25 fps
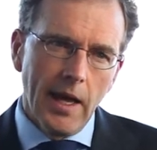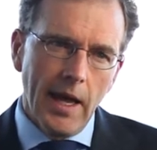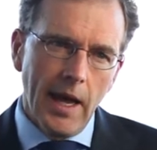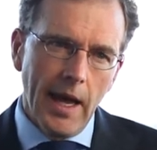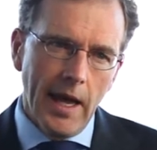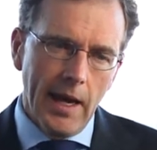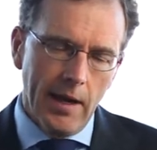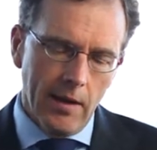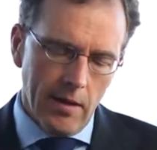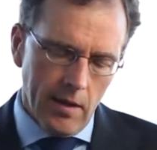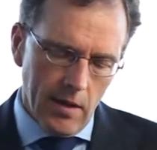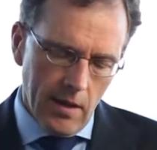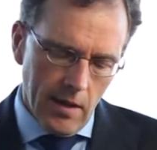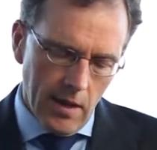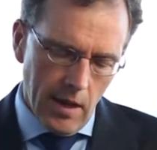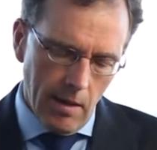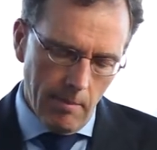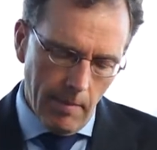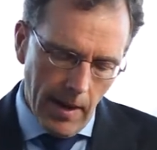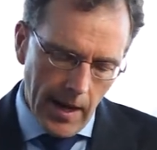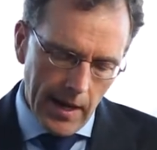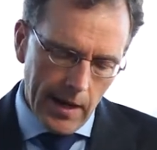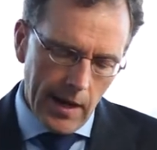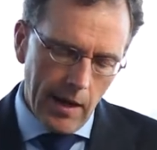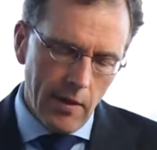and
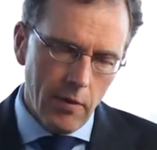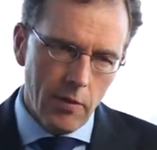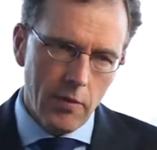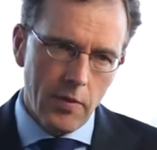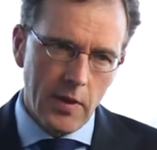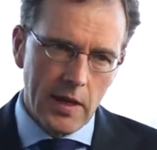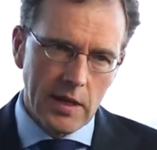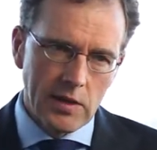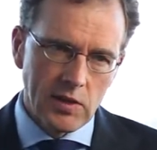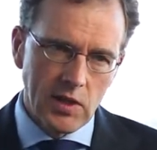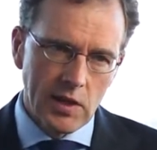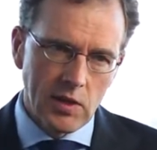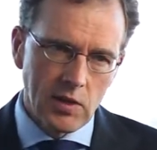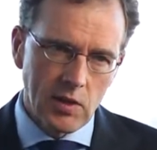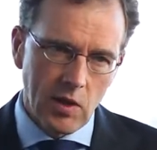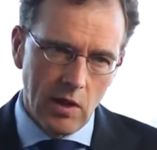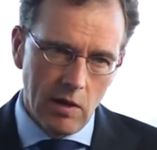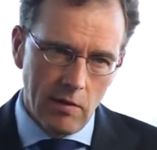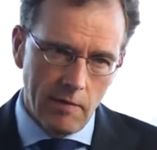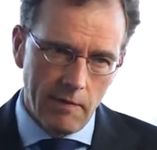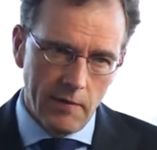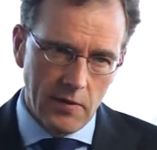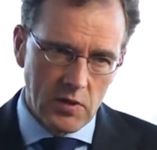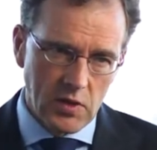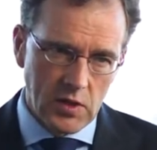among other things it's going
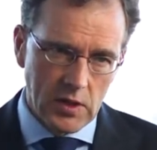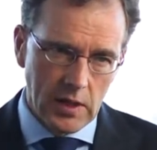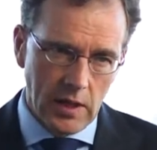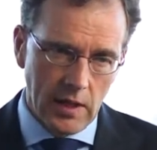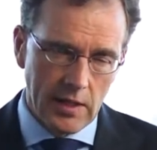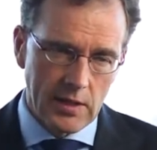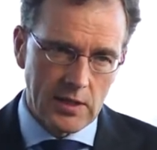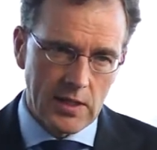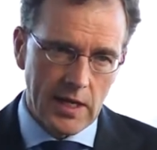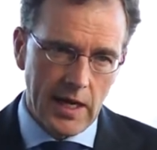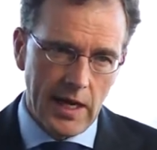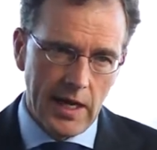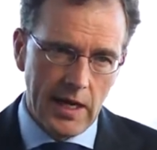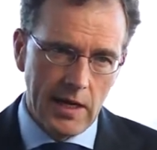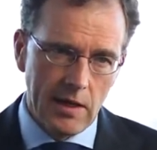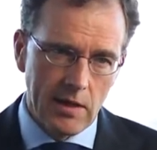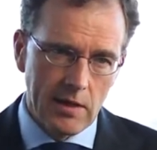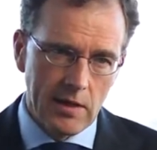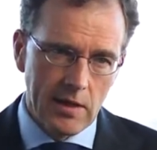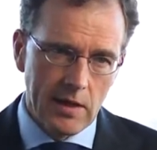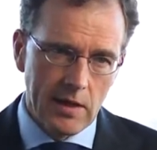to facilitate